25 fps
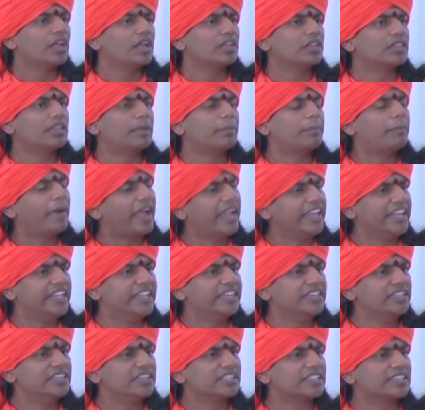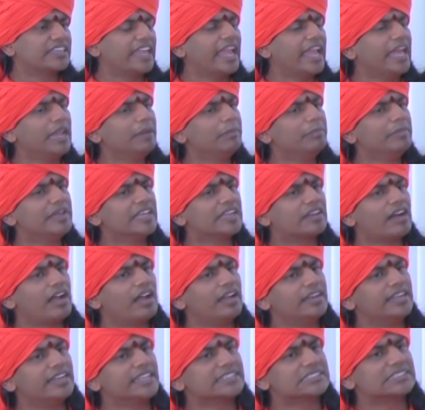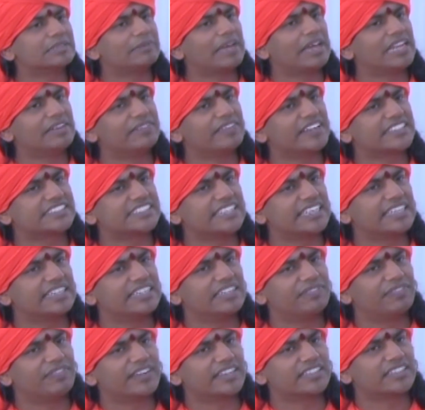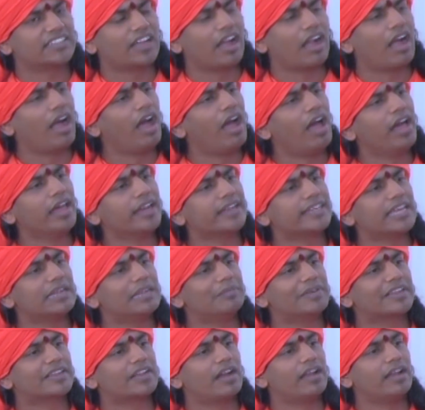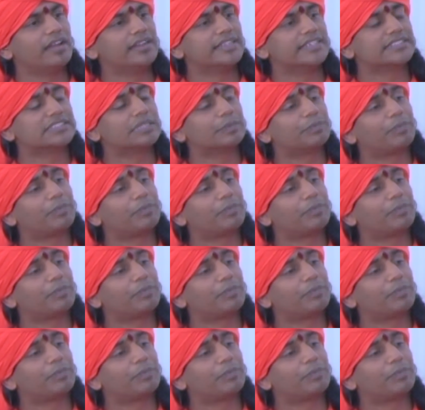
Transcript: the mind can be called as a manufacturing defect or can be called as a